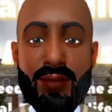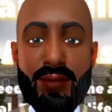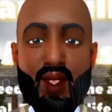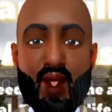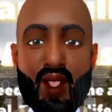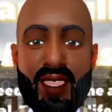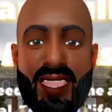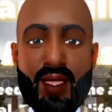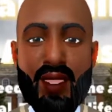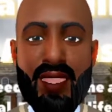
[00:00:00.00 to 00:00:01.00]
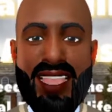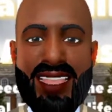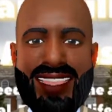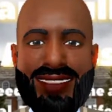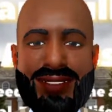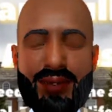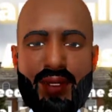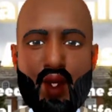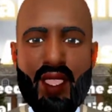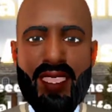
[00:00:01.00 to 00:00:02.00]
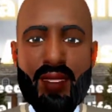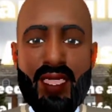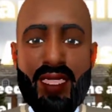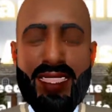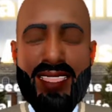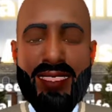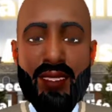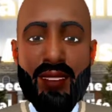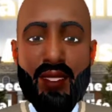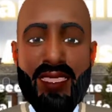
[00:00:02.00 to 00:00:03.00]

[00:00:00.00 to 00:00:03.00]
The one that remains, the one that's going to actually be